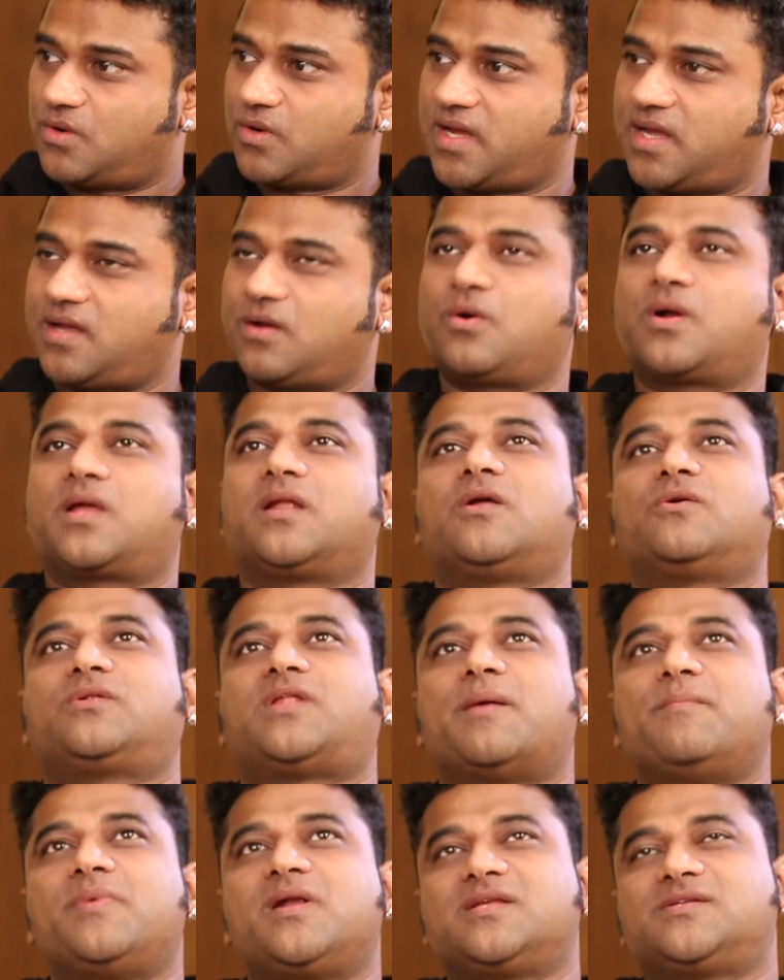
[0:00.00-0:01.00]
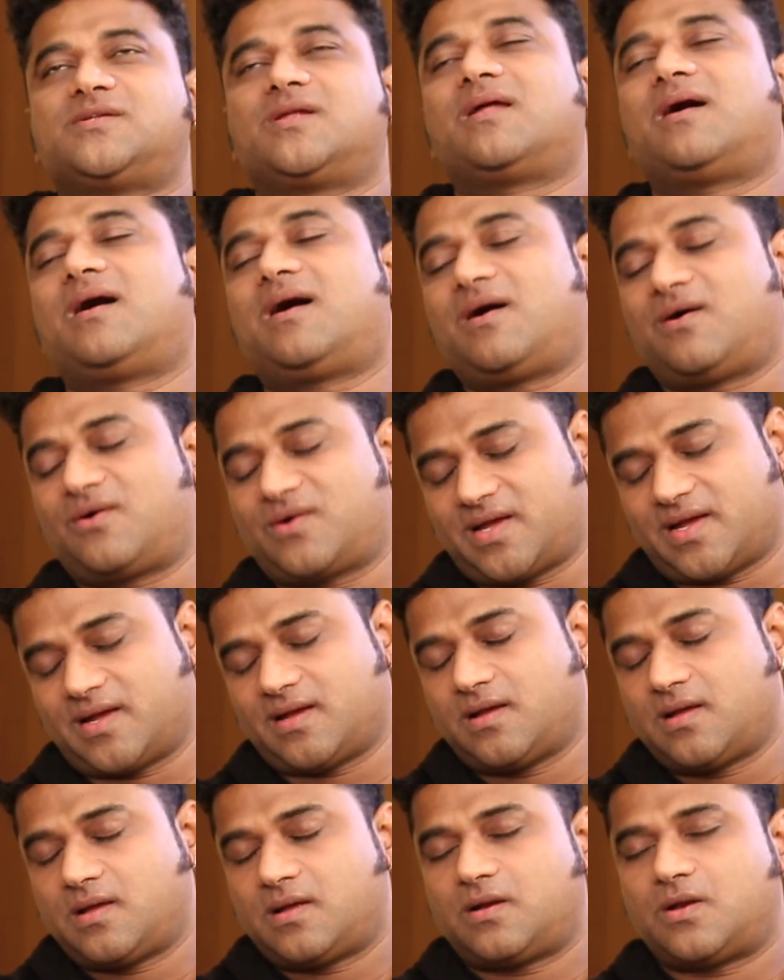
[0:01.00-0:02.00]
Okay, now Tamil is done. Ah, okay.
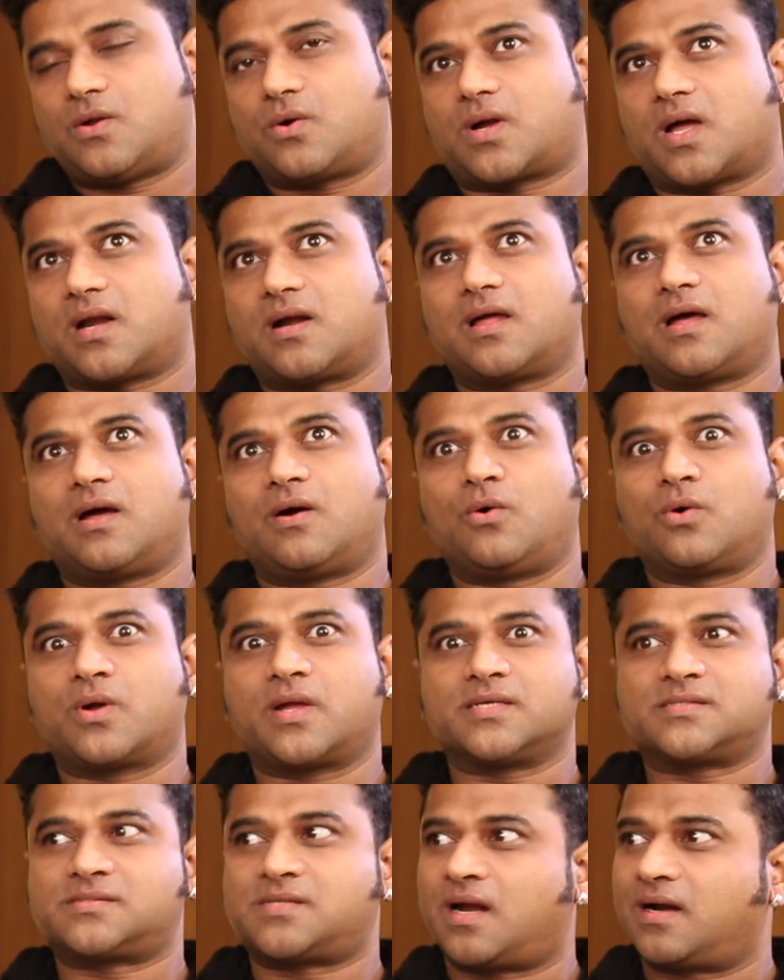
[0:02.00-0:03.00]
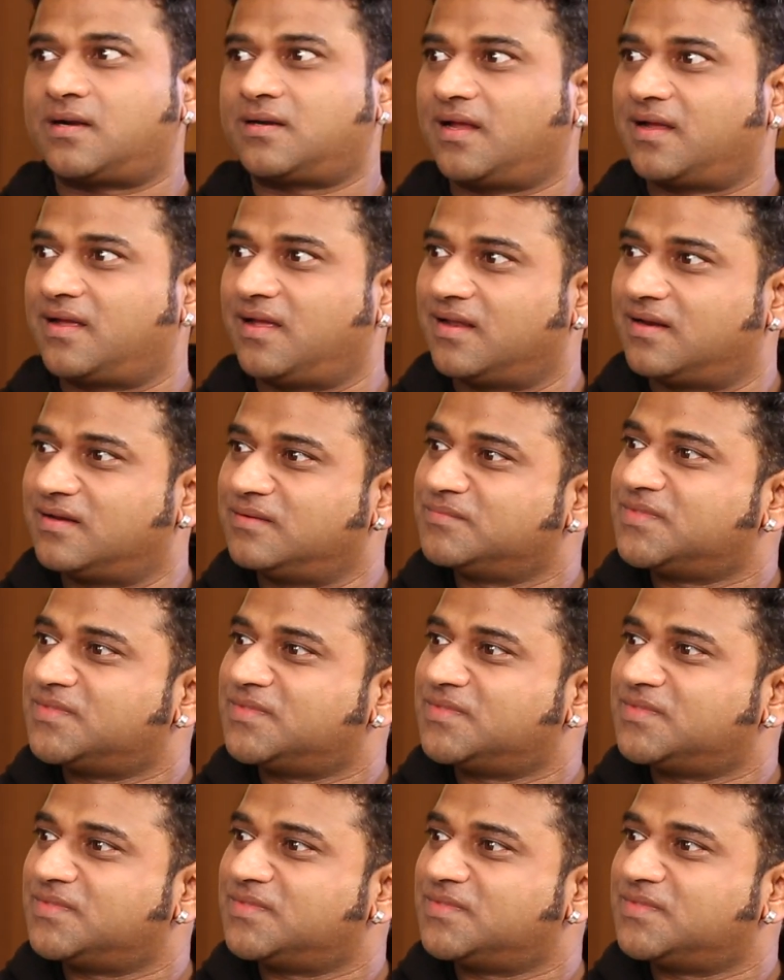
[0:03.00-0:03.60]
Now Kannada, okay, start again.